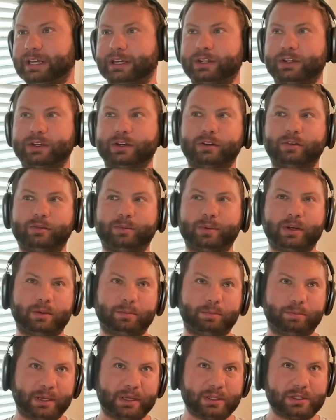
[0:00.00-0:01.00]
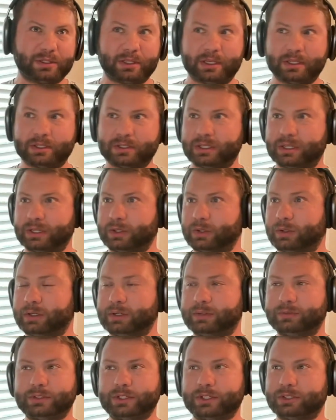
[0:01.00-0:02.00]
it could have been a business, it could
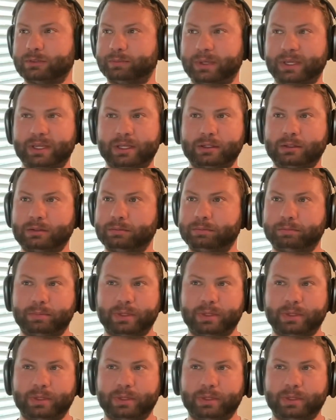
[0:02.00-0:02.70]
have just been